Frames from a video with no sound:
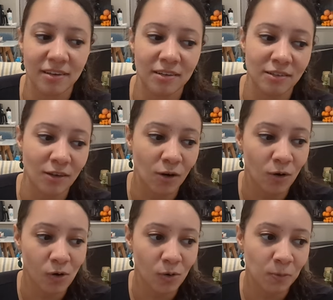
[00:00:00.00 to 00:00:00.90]

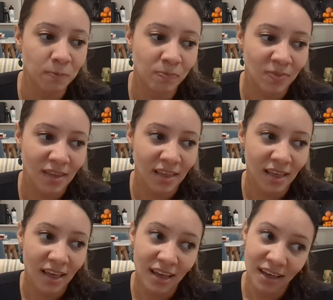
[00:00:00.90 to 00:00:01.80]
So
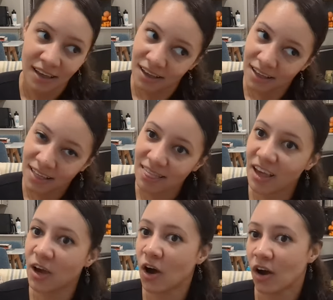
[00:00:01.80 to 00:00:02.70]

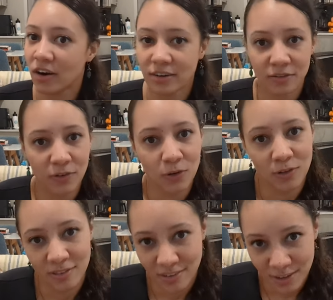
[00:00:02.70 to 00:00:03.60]
they are
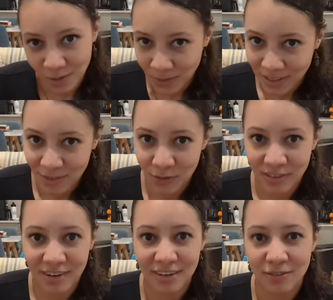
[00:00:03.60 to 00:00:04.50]
difficult to deal with, so in
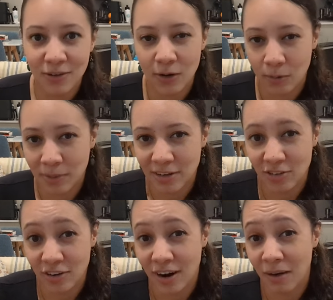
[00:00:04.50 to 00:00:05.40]
today's video I'm going to
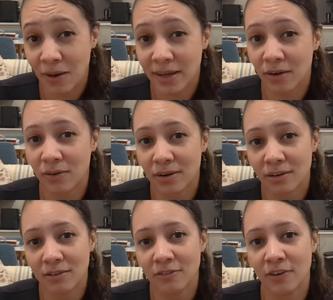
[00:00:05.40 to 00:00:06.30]
share how I get rid
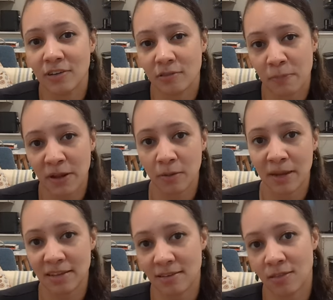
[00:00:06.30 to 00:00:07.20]
of spider
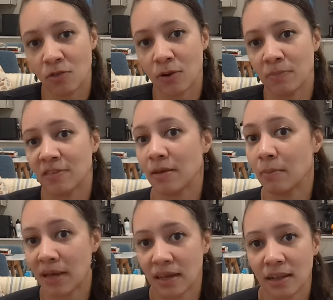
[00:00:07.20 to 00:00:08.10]
mites and thrips in
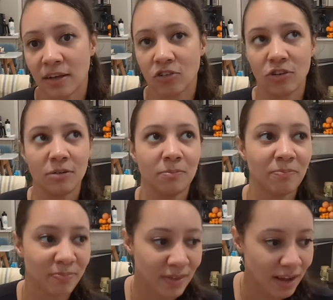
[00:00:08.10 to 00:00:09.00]
my
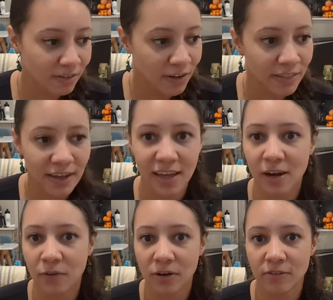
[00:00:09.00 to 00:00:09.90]
collection. I find that
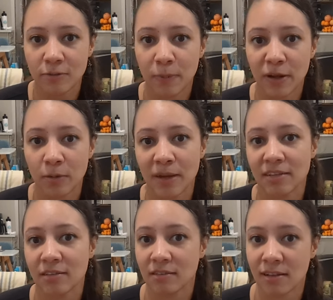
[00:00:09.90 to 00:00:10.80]
getting rid of spider
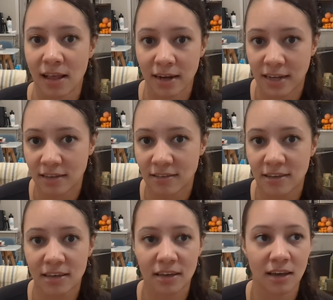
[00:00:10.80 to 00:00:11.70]
mites is a lot
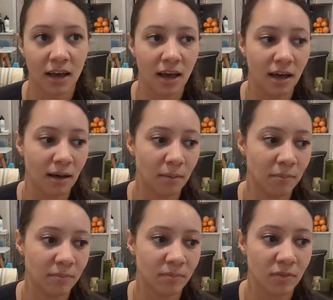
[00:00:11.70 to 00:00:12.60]
easy.
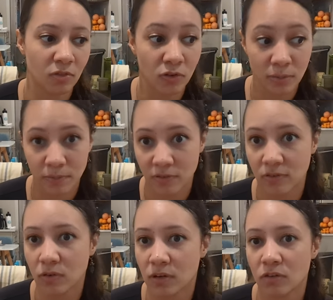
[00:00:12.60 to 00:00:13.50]
Um, thrips,
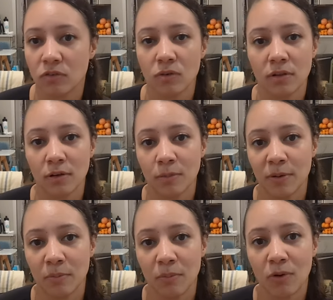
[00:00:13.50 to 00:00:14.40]
you need to do a little
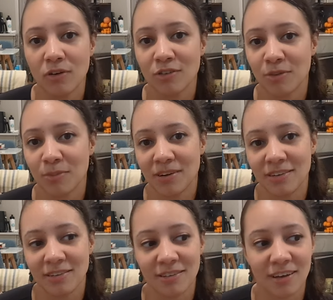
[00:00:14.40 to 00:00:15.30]
bit more, so I'm going to
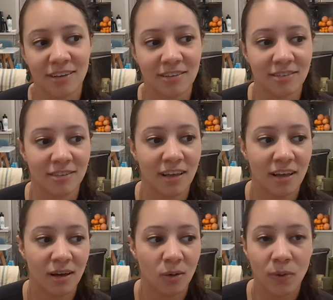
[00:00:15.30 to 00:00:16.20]
discuss
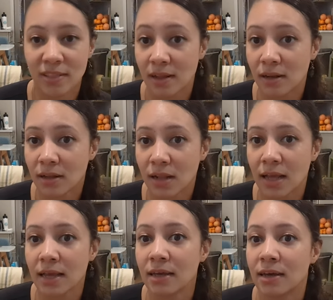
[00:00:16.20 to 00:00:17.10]
what they look
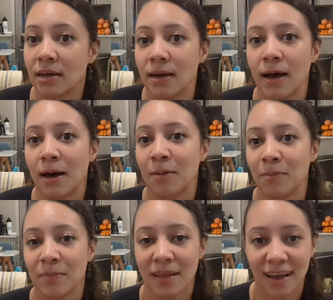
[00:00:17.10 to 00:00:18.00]
like,
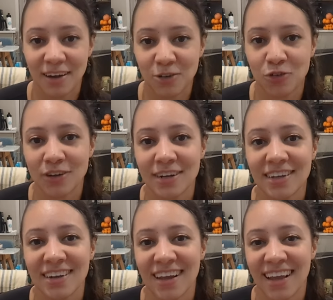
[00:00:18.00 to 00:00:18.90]
um, how to treat
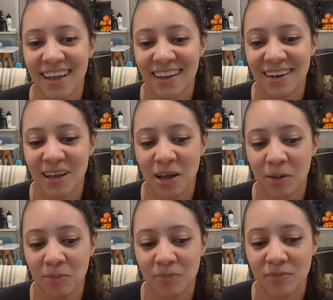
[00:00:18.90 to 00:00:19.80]
it, and
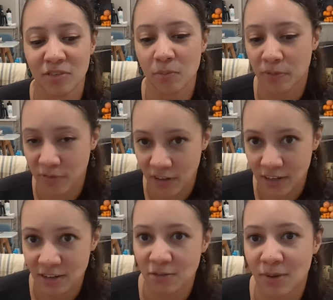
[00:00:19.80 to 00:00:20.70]
um, some
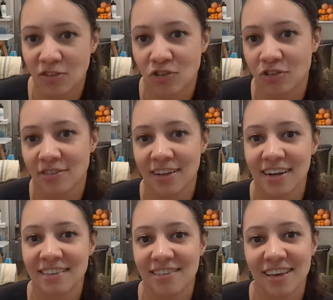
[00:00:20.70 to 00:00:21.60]
preventative measures that
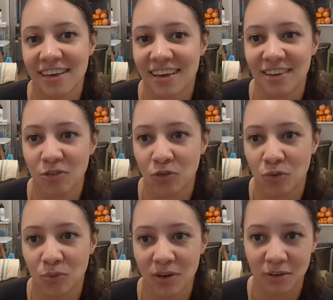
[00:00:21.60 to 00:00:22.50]
I take
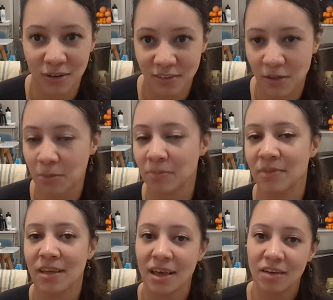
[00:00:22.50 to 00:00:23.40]
to get rid of them.
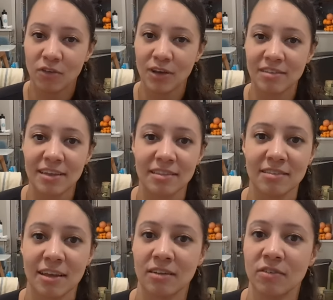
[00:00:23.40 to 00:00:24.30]
If you guys like this
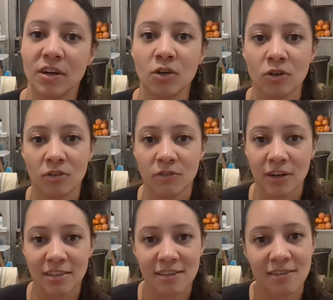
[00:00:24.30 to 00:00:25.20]
kind of video, don't
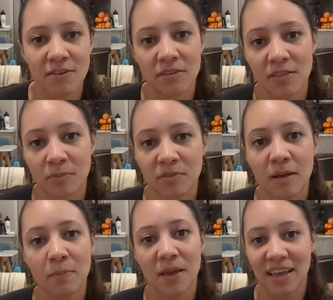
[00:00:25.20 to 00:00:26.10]
forget to give it a thumbs
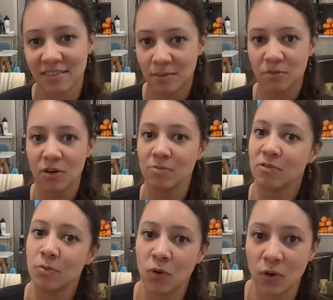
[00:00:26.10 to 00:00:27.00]
up and subscribe for
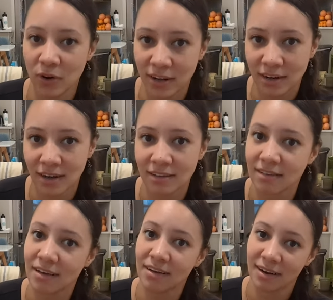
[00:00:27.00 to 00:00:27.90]
more orchid
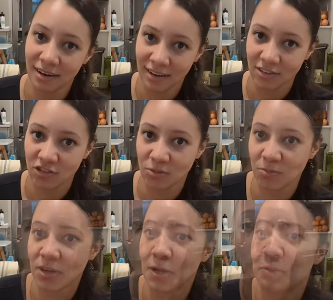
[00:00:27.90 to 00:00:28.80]
content. Let's jump
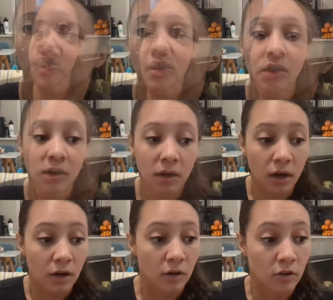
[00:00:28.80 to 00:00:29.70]
right in.
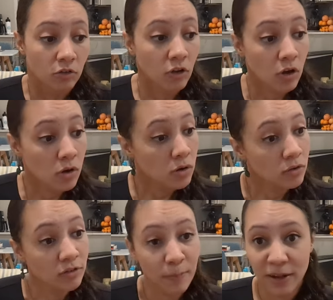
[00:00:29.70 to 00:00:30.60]
So
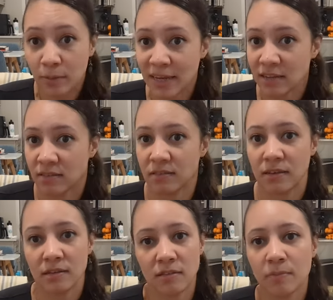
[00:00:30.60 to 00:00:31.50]
spider mites,
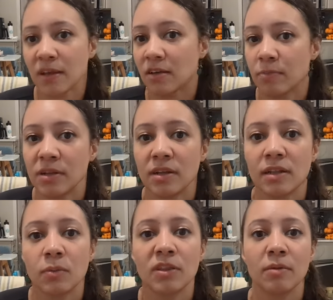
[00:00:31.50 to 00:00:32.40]
it's something I've been
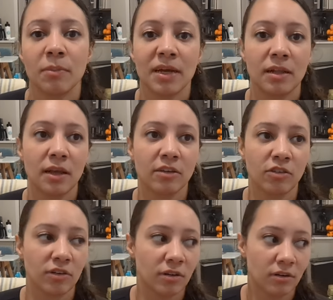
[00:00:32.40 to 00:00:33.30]
dealing with in my
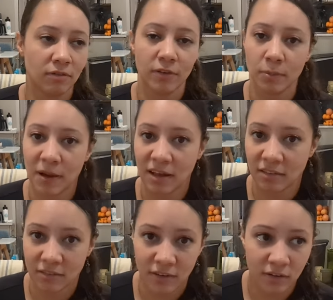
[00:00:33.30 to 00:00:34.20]
collection for the
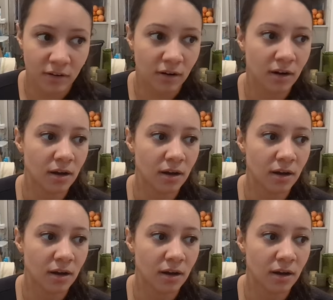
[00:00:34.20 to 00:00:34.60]
past year.